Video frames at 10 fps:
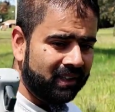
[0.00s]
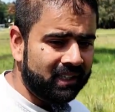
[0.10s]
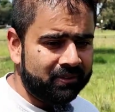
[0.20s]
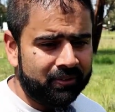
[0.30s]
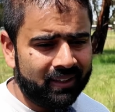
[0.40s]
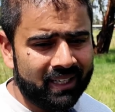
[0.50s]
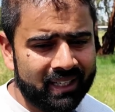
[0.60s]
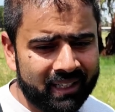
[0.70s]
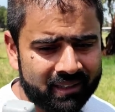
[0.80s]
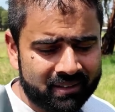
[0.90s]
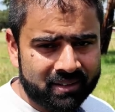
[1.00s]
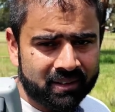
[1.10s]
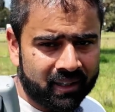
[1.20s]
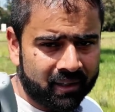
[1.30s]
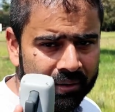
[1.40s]
I will not fly
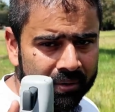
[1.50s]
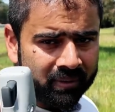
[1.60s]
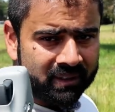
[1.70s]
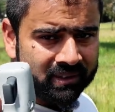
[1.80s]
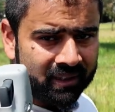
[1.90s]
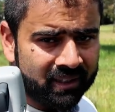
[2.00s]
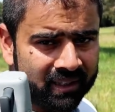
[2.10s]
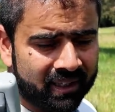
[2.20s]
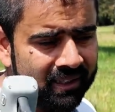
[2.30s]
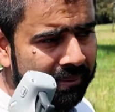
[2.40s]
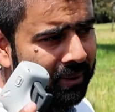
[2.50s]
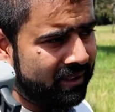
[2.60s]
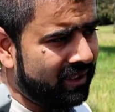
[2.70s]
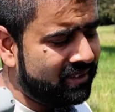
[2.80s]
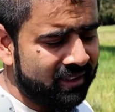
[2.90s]
it around with this 190,
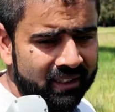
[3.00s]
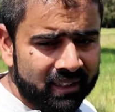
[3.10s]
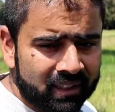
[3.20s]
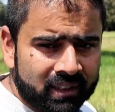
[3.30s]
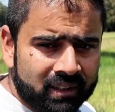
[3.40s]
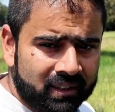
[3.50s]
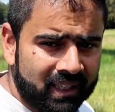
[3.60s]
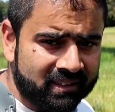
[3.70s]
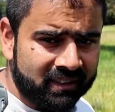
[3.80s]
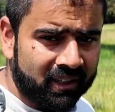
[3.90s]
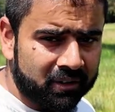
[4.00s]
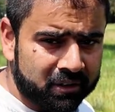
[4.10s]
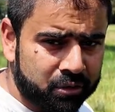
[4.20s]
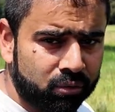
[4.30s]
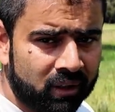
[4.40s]
but let's see. Let's see
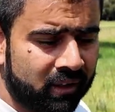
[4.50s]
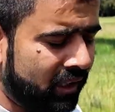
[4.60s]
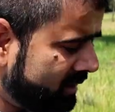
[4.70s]
how the drone will